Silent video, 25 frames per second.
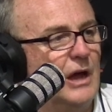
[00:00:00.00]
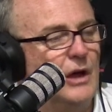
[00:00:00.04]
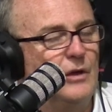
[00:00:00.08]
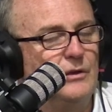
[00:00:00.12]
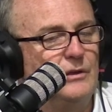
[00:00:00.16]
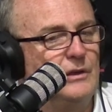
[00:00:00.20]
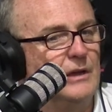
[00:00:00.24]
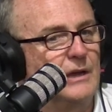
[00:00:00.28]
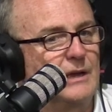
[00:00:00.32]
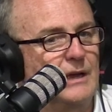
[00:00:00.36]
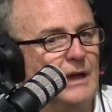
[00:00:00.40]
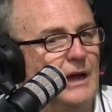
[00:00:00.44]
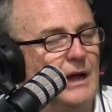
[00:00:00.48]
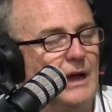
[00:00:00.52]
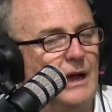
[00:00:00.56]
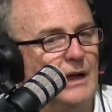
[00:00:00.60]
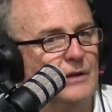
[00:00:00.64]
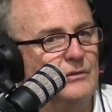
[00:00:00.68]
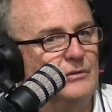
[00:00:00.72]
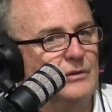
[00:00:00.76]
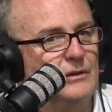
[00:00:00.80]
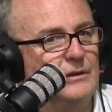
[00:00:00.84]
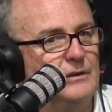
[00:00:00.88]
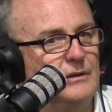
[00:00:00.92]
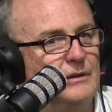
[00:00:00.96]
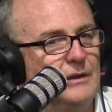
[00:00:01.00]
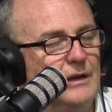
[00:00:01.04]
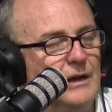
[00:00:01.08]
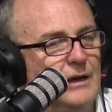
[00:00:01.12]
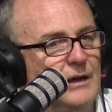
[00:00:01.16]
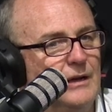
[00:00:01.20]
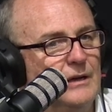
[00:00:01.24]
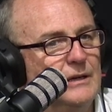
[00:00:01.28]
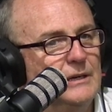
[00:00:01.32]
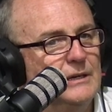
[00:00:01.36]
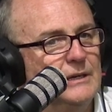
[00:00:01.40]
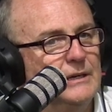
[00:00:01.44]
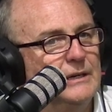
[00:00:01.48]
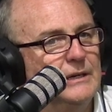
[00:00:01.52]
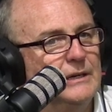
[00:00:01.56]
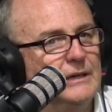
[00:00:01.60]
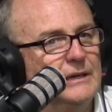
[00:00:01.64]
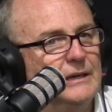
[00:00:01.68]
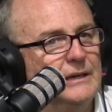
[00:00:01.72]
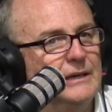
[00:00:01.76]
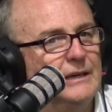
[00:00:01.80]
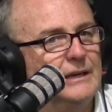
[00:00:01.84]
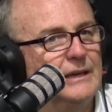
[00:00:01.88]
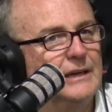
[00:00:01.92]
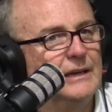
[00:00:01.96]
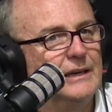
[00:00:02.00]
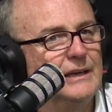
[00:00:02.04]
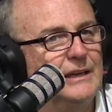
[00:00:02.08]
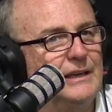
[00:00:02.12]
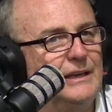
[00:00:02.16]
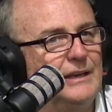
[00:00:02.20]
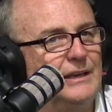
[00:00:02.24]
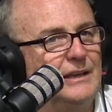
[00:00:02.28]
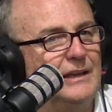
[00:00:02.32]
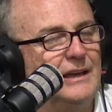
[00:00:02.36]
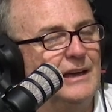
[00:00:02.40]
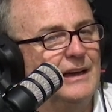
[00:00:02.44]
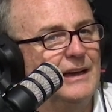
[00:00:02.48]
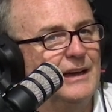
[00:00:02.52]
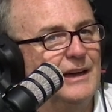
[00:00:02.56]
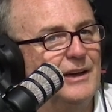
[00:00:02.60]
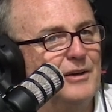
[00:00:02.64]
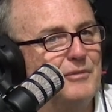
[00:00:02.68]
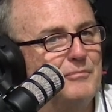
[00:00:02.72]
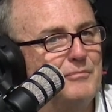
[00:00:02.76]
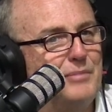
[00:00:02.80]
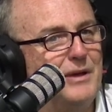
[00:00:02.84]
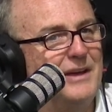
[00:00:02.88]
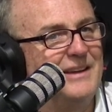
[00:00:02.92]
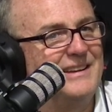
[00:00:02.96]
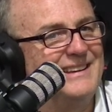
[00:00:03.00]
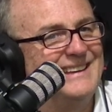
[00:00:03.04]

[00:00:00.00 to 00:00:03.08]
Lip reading: No, you can't. And he, here's